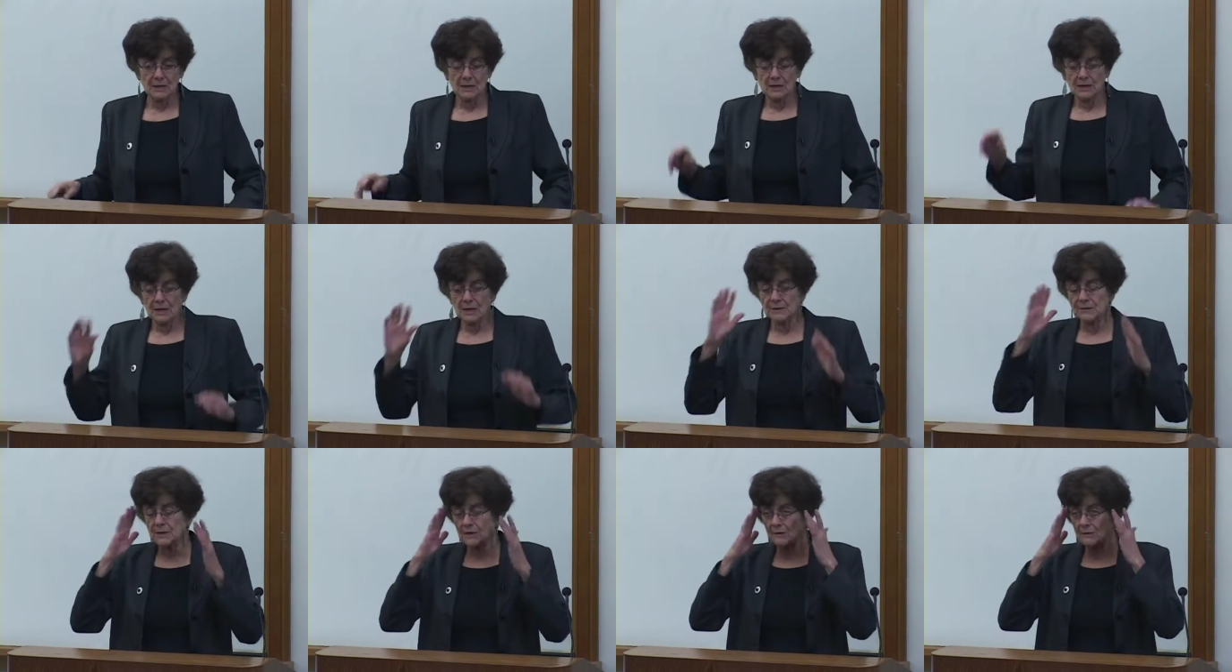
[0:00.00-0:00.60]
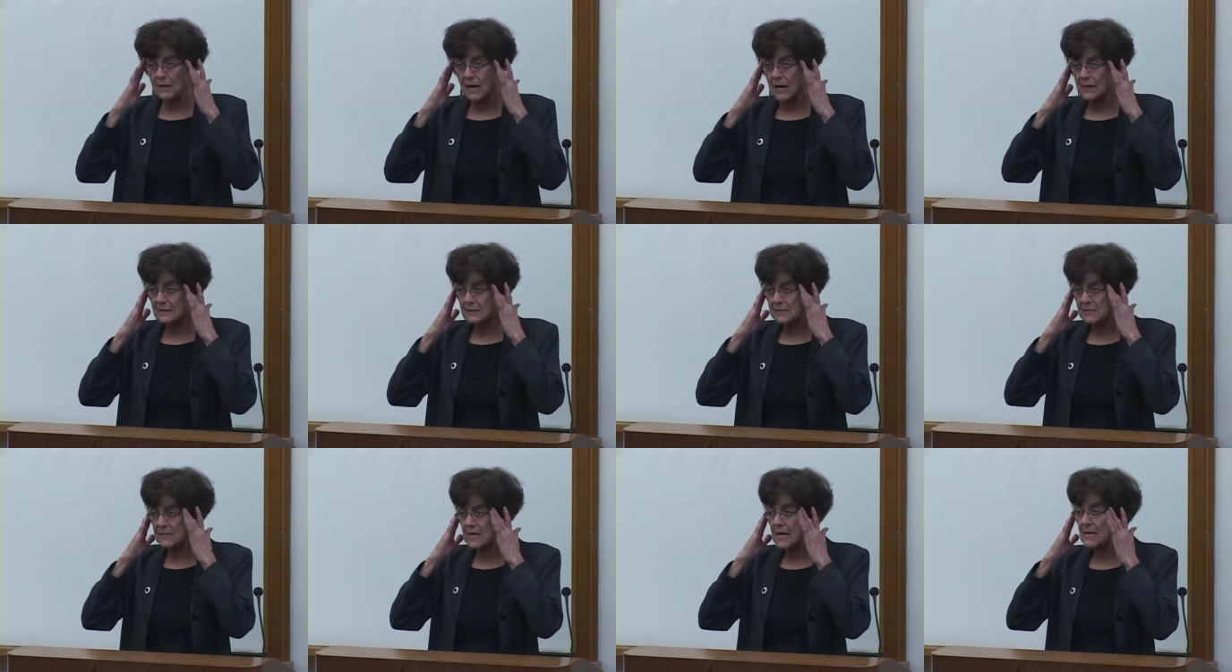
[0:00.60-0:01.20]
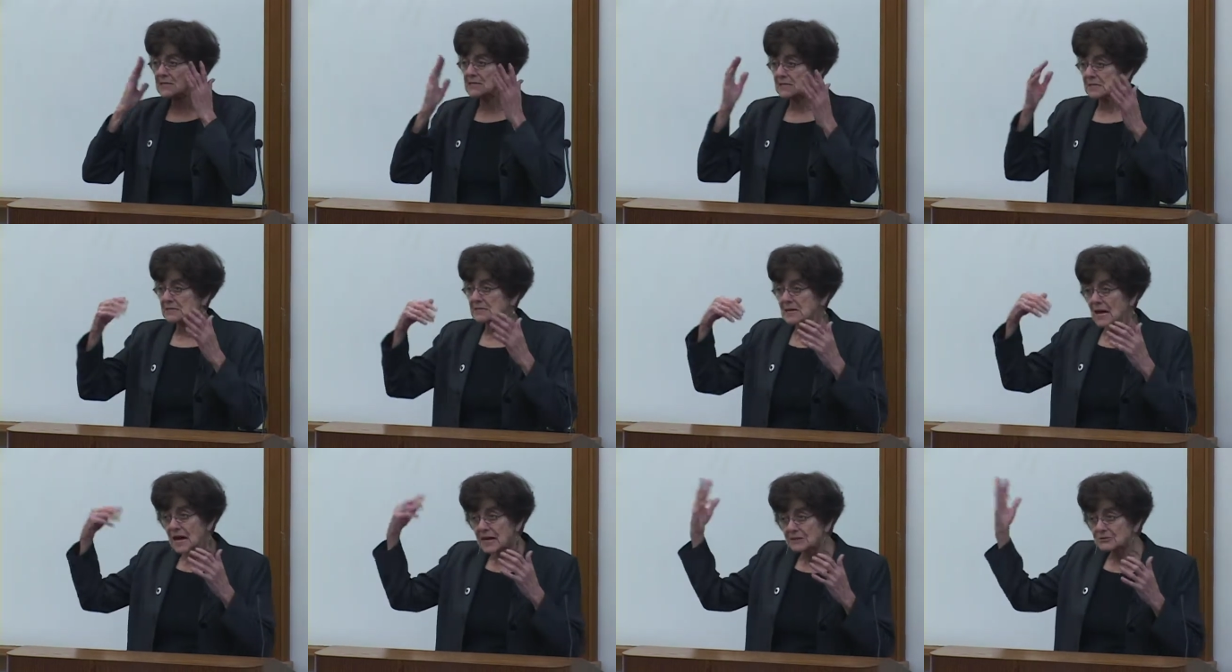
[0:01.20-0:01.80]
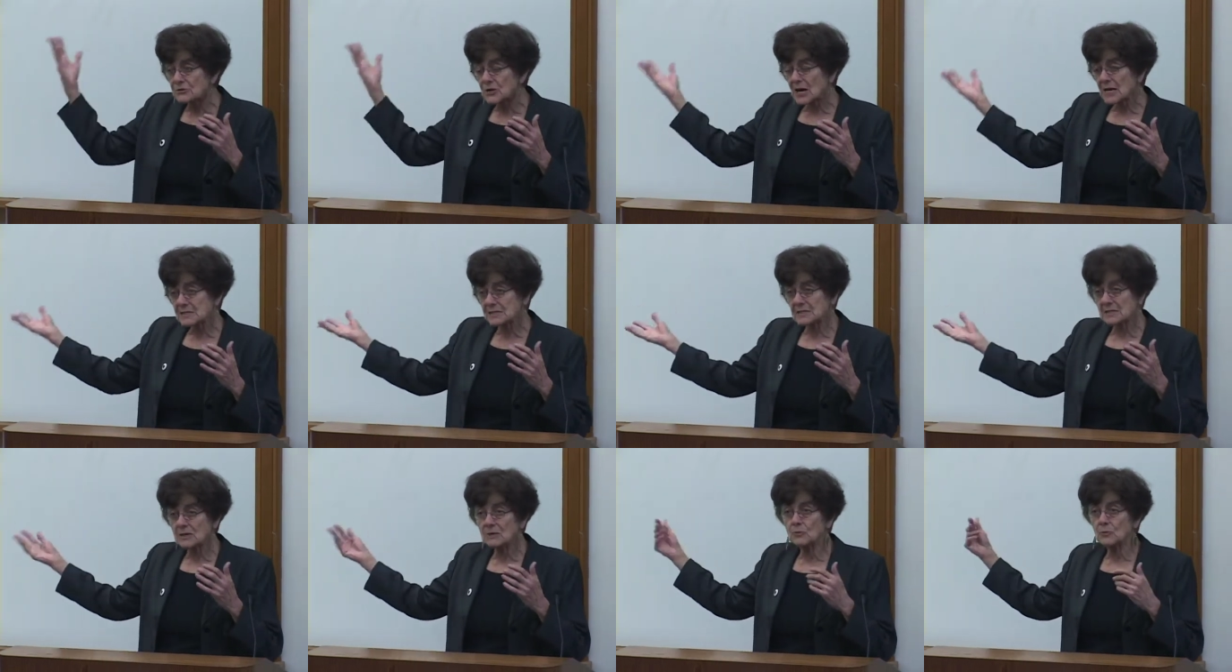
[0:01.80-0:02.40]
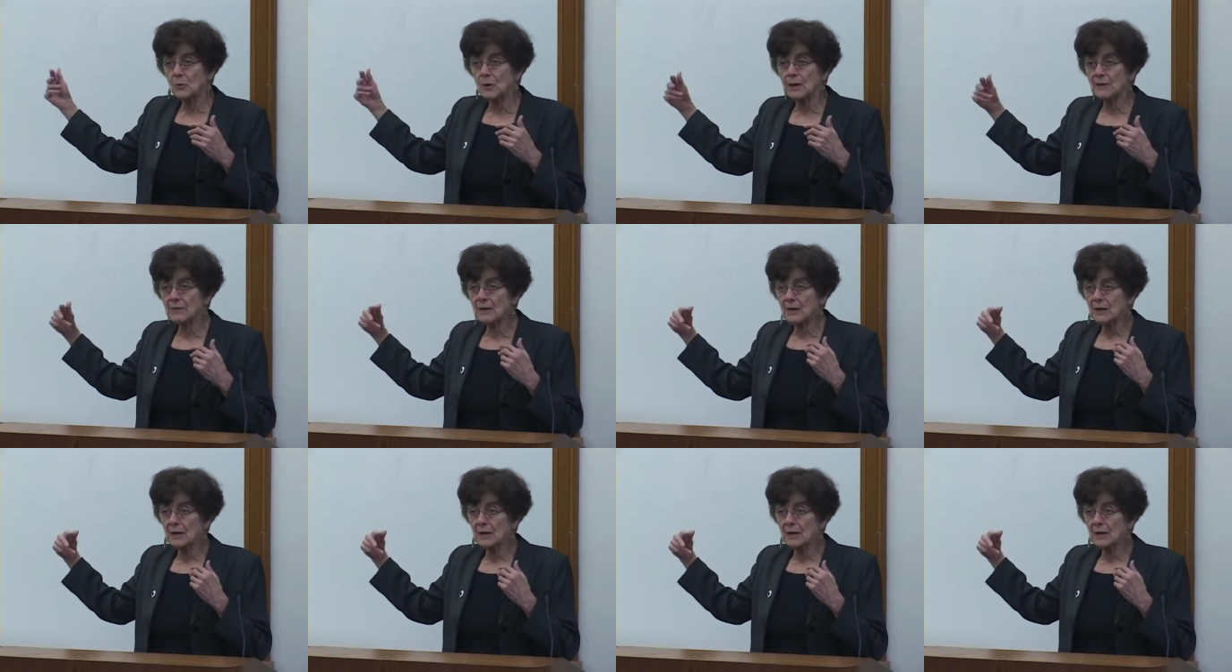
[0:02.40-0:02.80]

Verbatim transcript: in the United States, as contrasted with